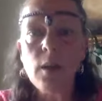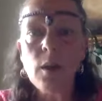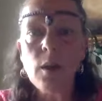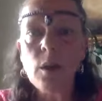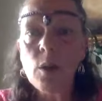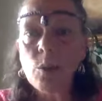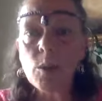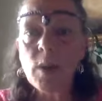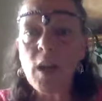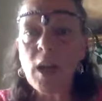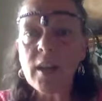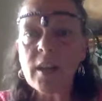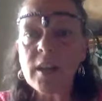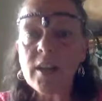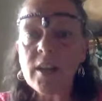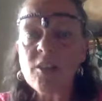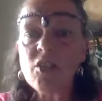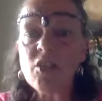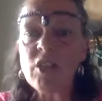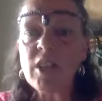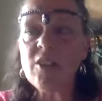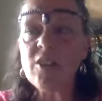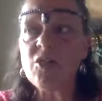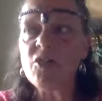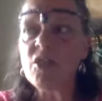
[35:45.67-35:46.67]
we're not going to
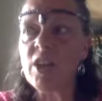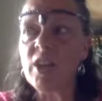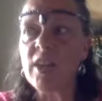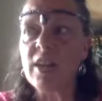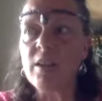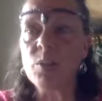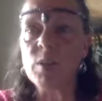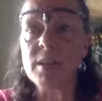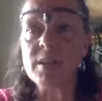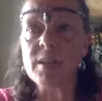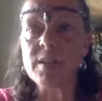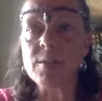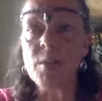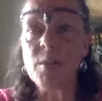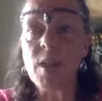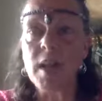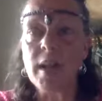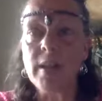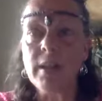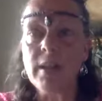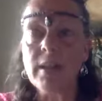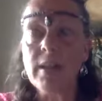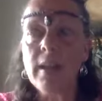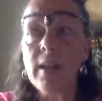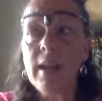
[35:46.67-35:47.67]
change anyone's
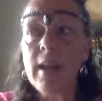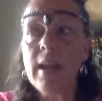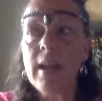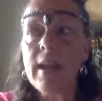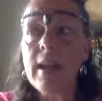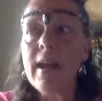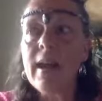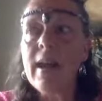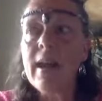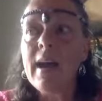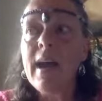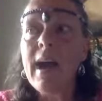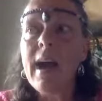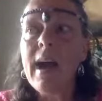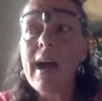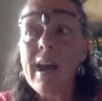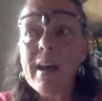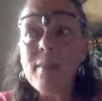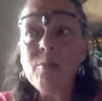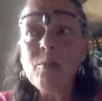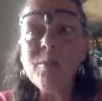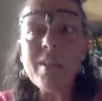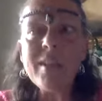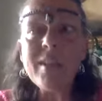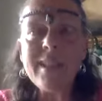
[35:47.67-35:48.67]
mind.
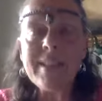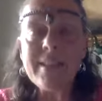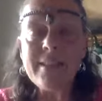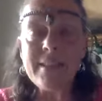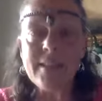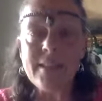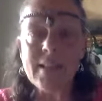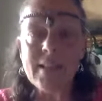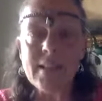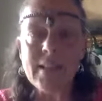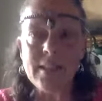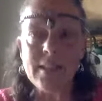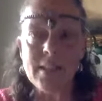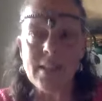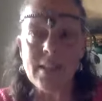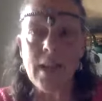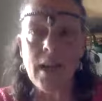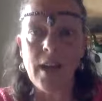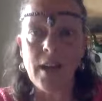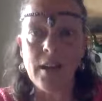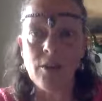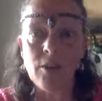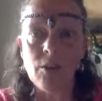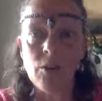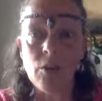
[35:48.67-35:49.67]
I'm really sick and
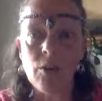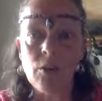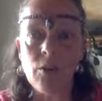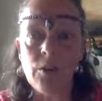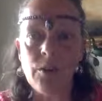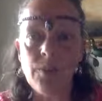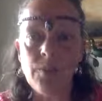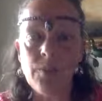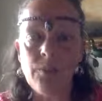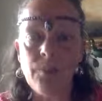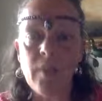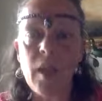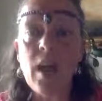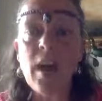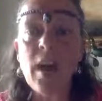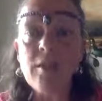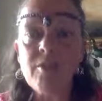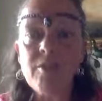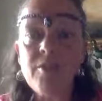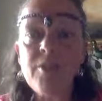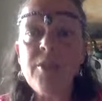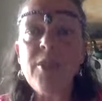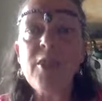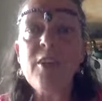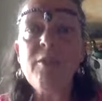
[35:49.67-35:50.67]
tired
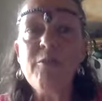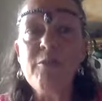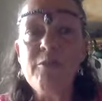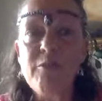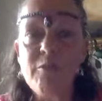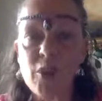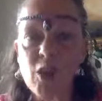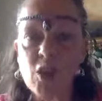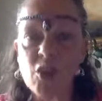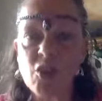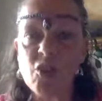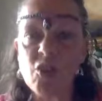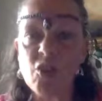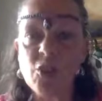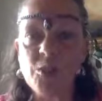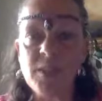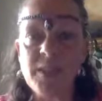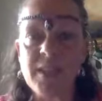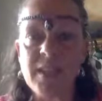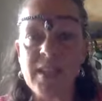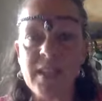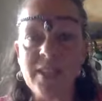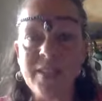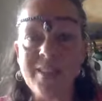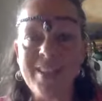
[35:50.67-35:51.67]
of the virtue
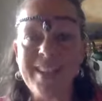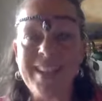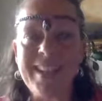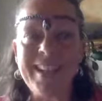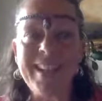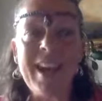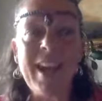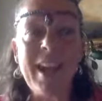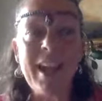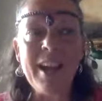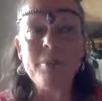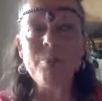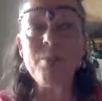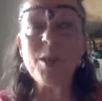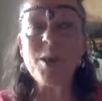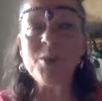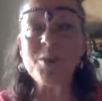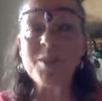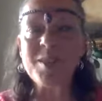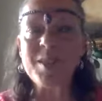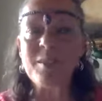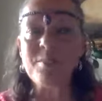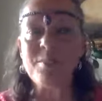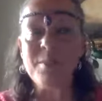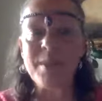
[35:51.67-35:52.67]
signaling. I
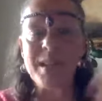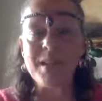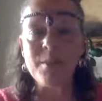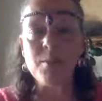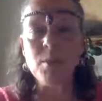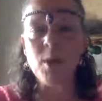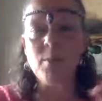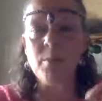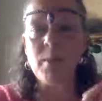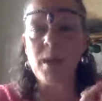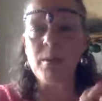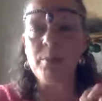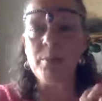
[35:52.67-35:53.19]
posted a meme on my